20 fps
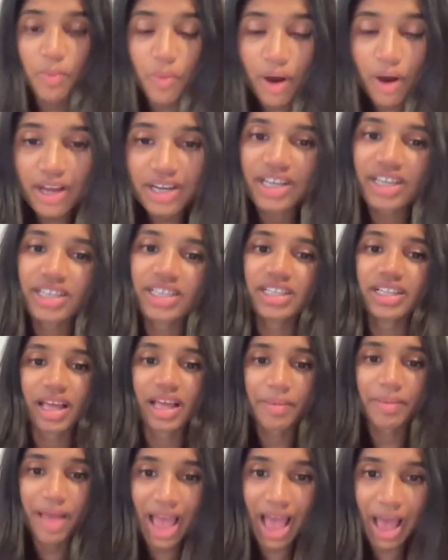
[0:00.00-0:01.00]
I want until
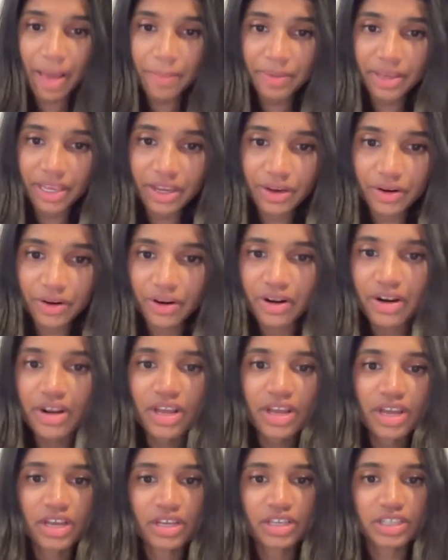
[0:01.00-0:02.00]
I'm happy here.
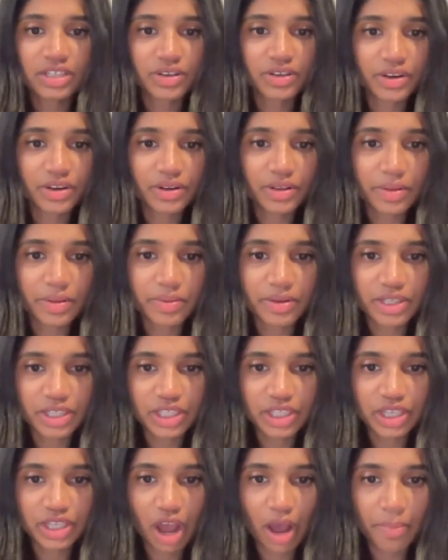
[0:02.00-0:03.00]
So here, let me
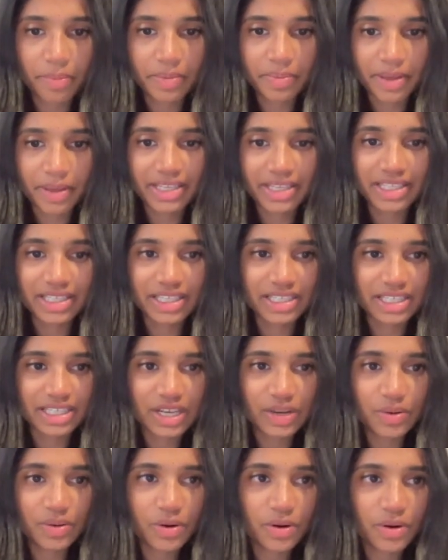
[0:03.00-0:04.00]
just copy paste the
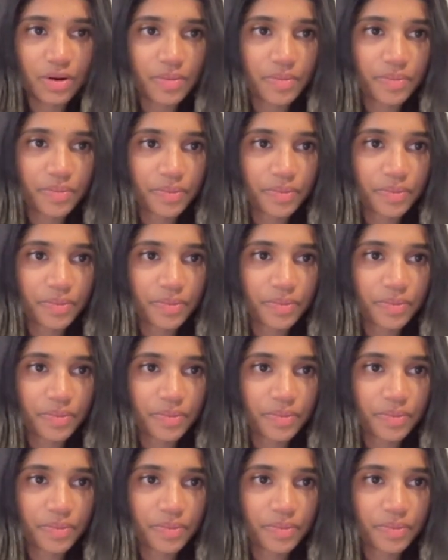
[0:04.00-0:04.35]
SQL